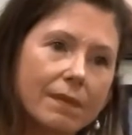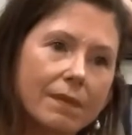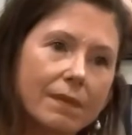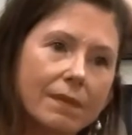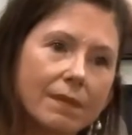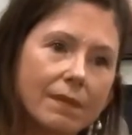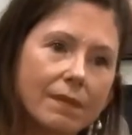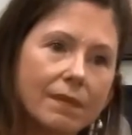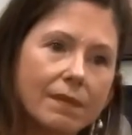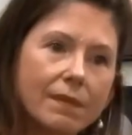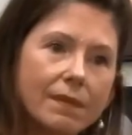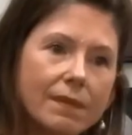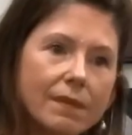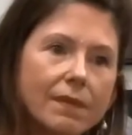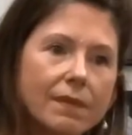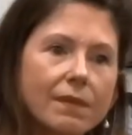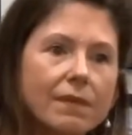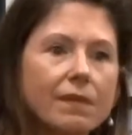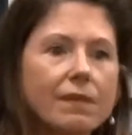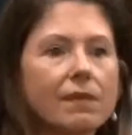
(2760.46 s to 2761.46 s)
um, The Sun
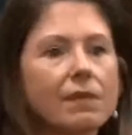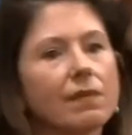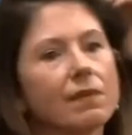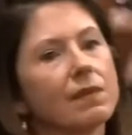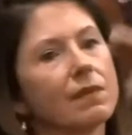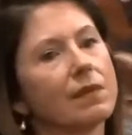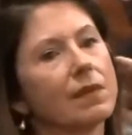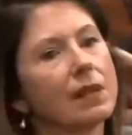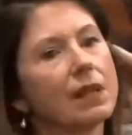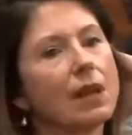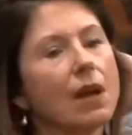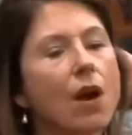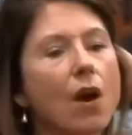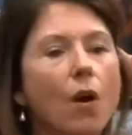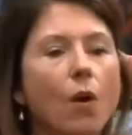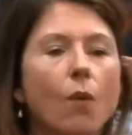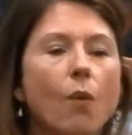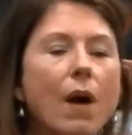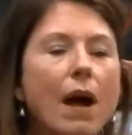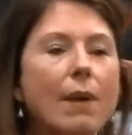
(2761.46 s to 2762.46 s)
Also Rises?
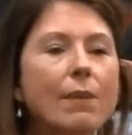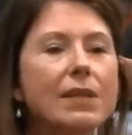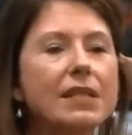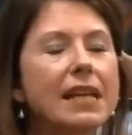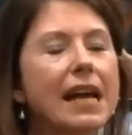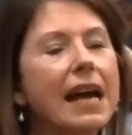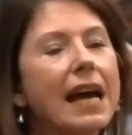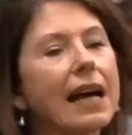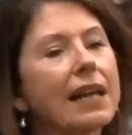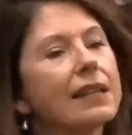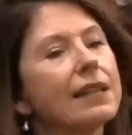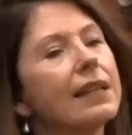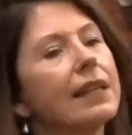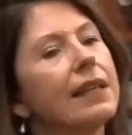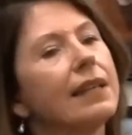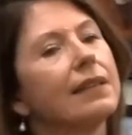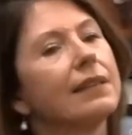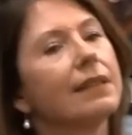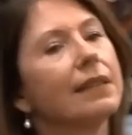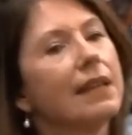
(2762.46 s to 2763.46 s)
Why was
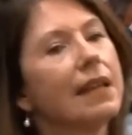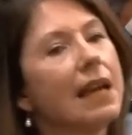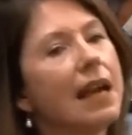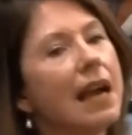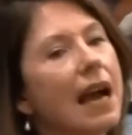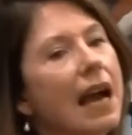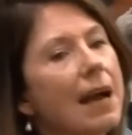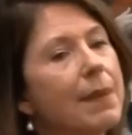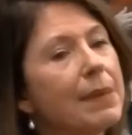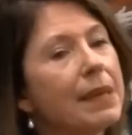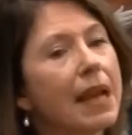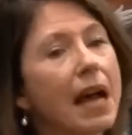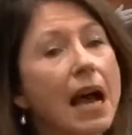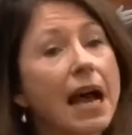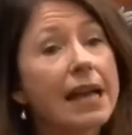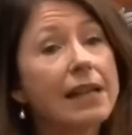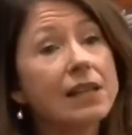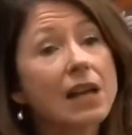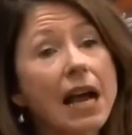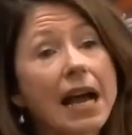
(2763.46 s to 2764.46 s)
Hadley? Yeah. I mean,
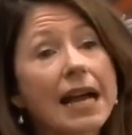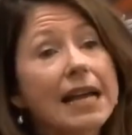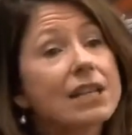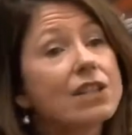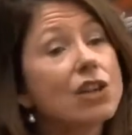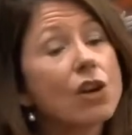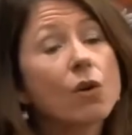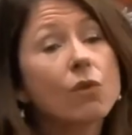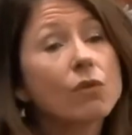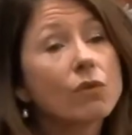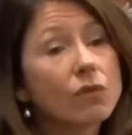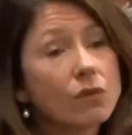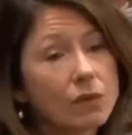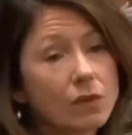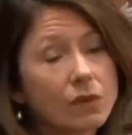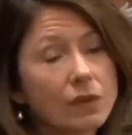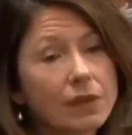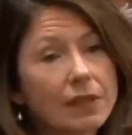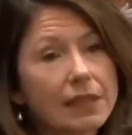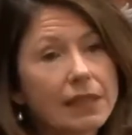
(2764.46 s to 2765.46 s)
I, I they don't. They were
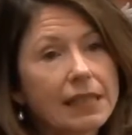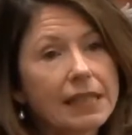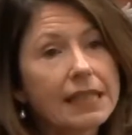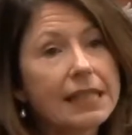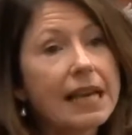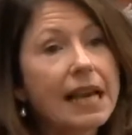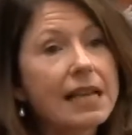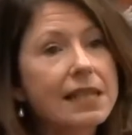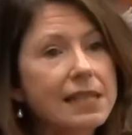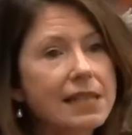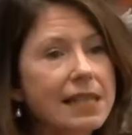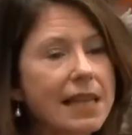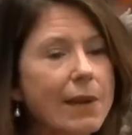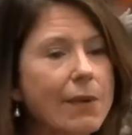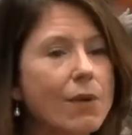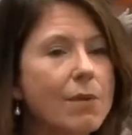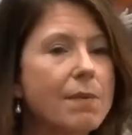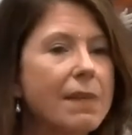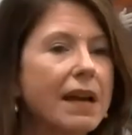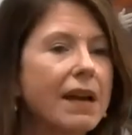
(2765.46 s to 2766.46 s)
married. Yes, they
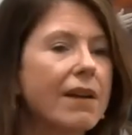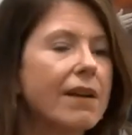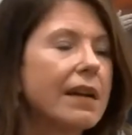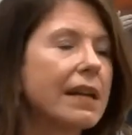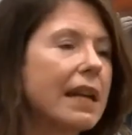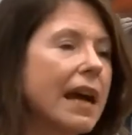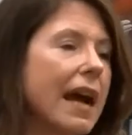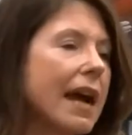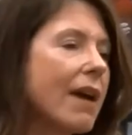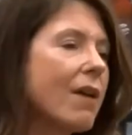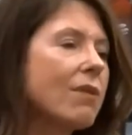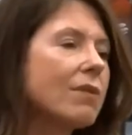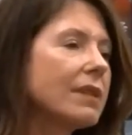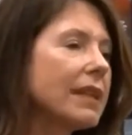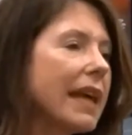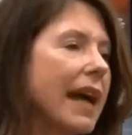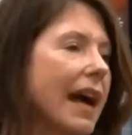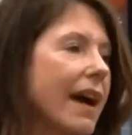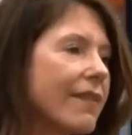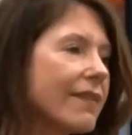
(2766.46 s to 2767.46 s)
were married. I only
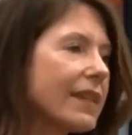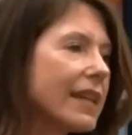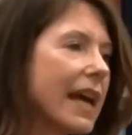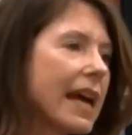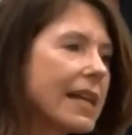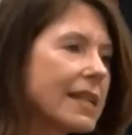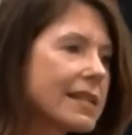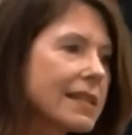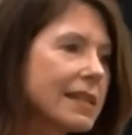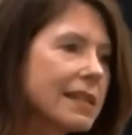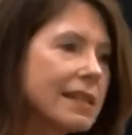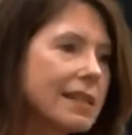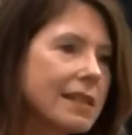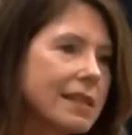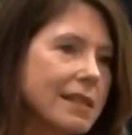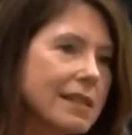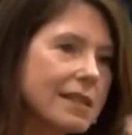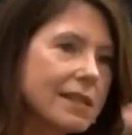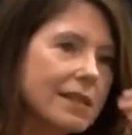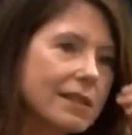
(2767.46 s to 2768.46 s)
have
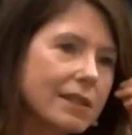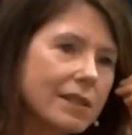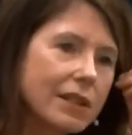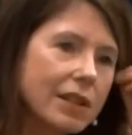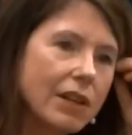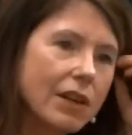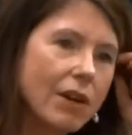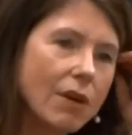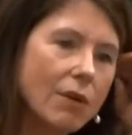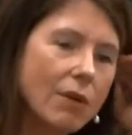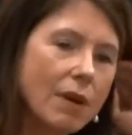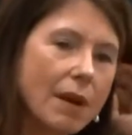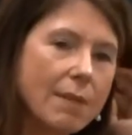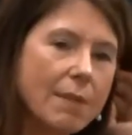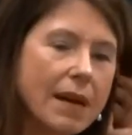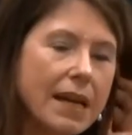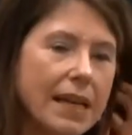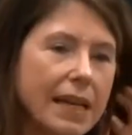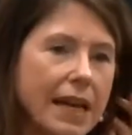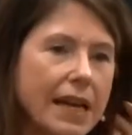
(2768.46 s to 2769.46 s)
guesses, you know, and
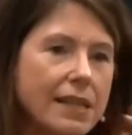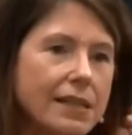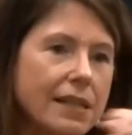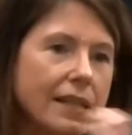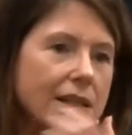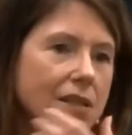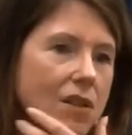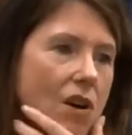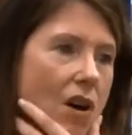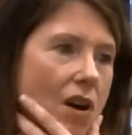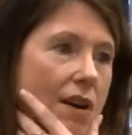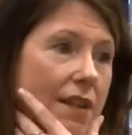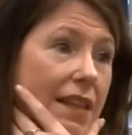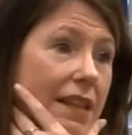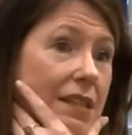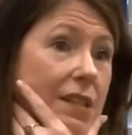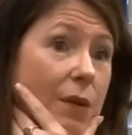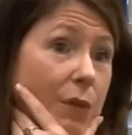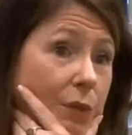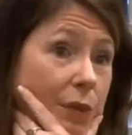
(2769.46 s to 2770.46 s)
my guesses are
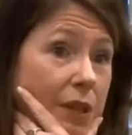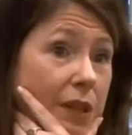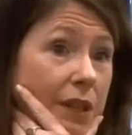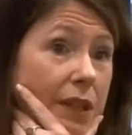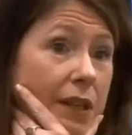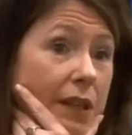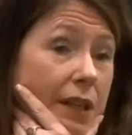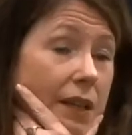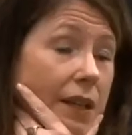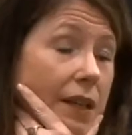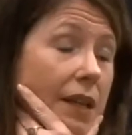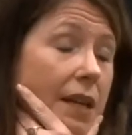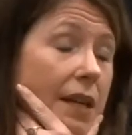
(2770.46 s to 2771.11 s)
that's a really